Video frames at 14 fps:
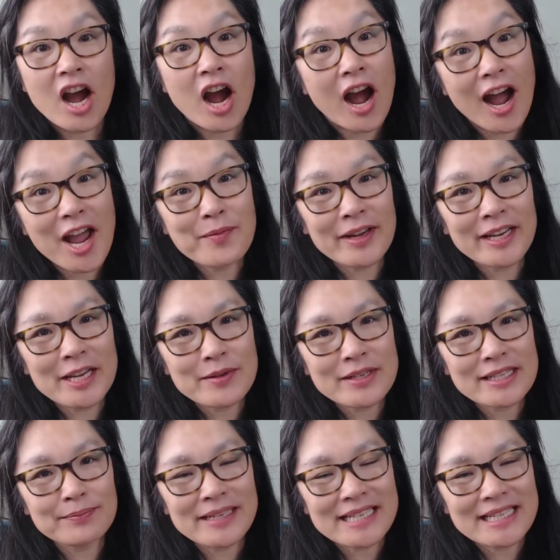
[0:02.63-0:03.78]
Hi, my name
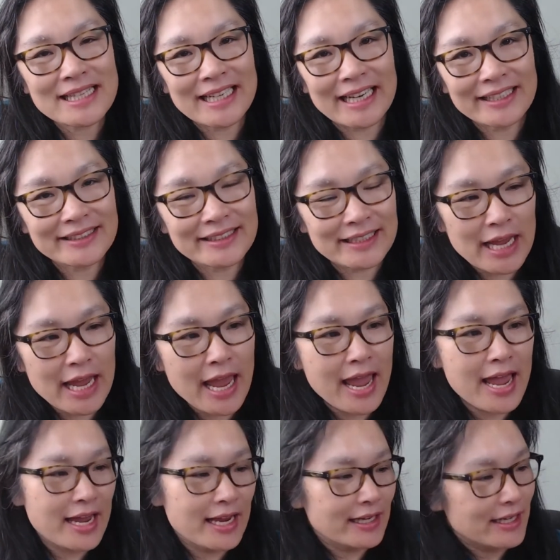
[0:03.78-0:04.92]
is Miss Lynette,
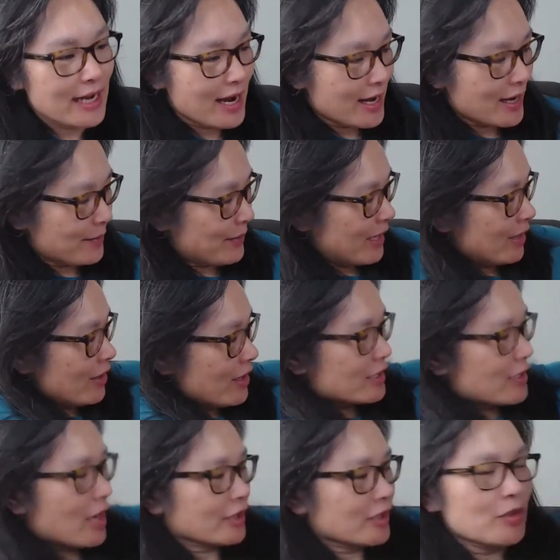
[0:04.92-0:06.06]
and I am here to
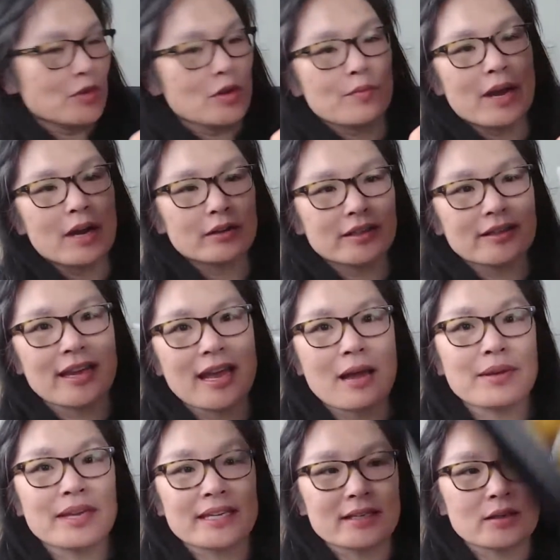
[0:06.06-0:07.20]
talk to you about the
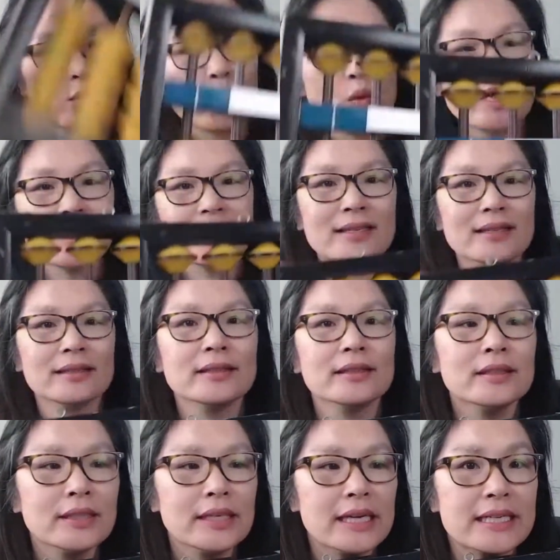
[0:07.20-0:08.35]
abacus. What
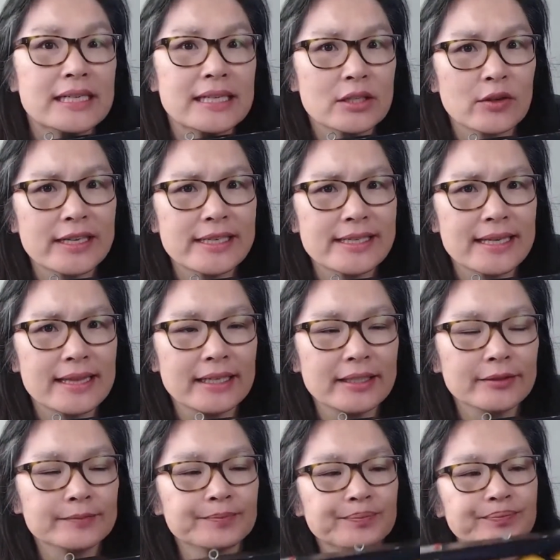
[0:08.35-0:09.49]
is this crazy thing?